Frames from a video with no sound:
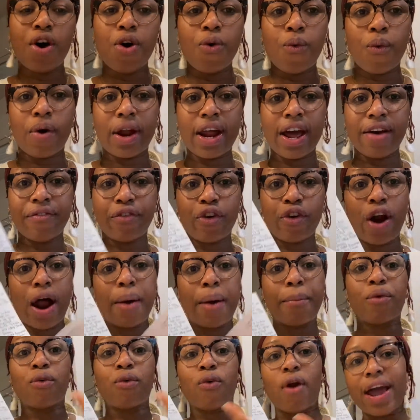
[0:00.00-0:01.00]
whatever
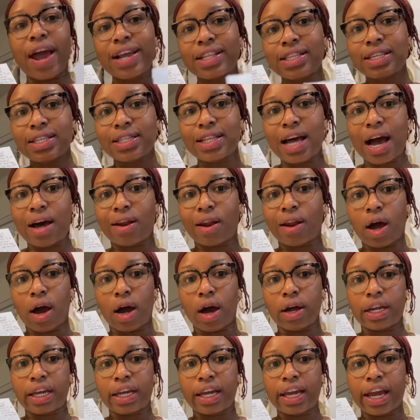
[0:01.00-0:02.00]
I'm writing down
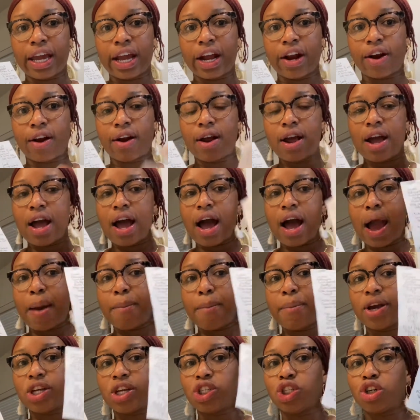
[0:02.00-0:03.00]
on here, I
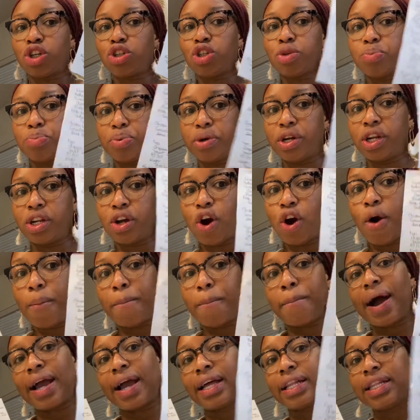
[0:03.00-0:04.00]
make sure to put it on
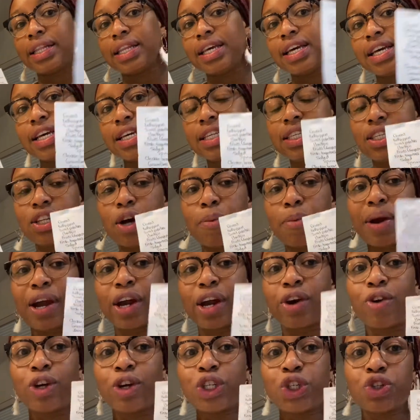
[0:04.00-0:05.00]
my list, on my
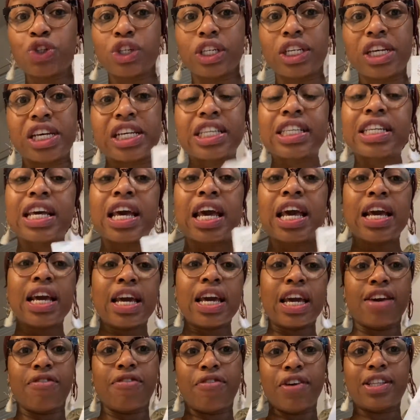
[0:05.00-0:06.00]
grocery list,
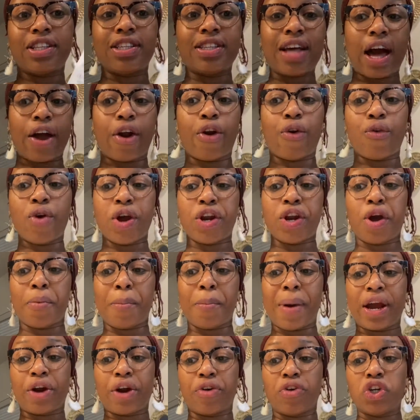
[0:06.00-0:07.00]
if it's not already on
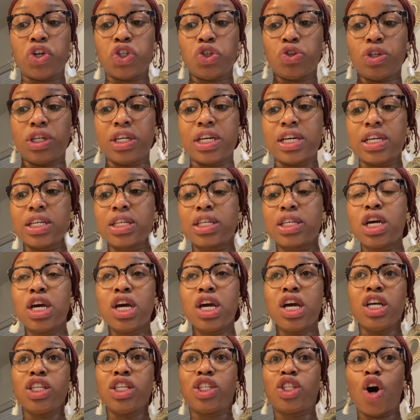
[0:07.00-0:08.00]
my grocery list.
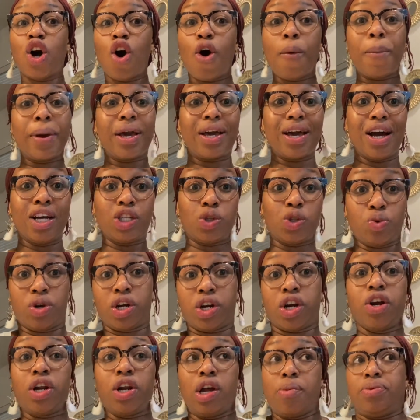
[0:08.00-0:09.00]
So because
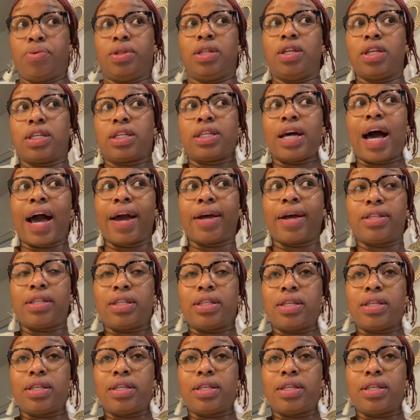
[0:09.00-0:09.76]
we're gonna decide,